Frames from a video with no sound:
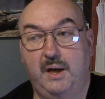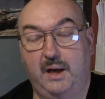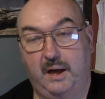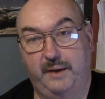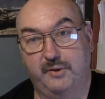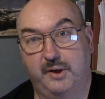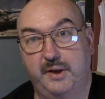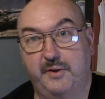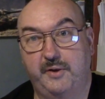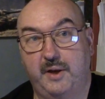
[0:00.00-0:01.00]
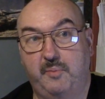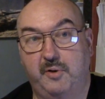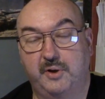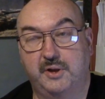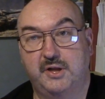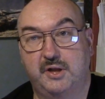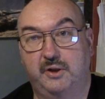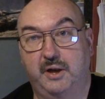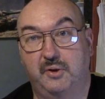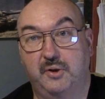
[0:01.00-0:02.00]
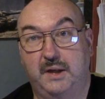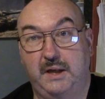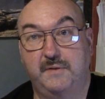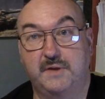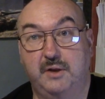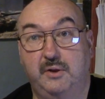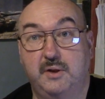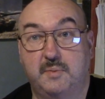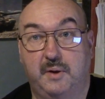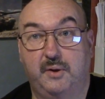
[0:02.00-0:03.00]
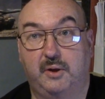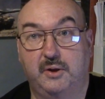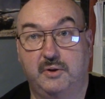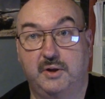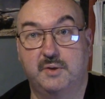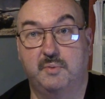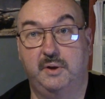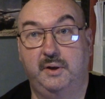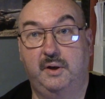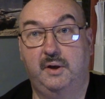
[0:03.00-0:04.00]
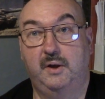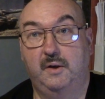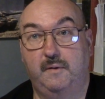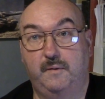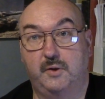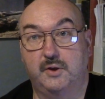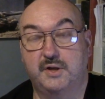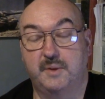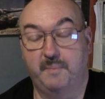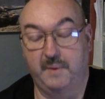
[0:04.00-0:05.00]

I've got another of their products to look at on Thieves Guilds, but I thought I'll do this one first.